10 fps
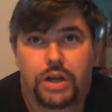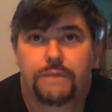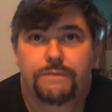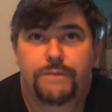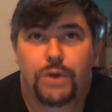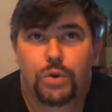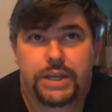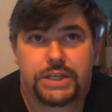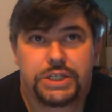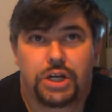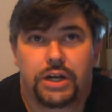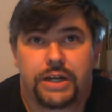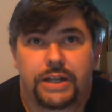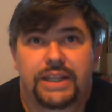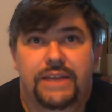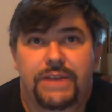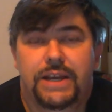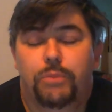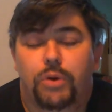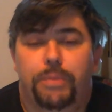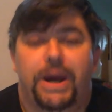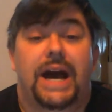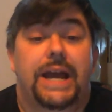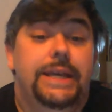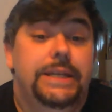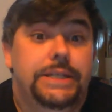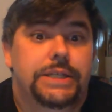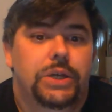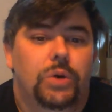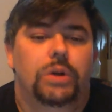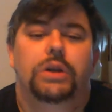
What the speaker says: focused on living a more pious or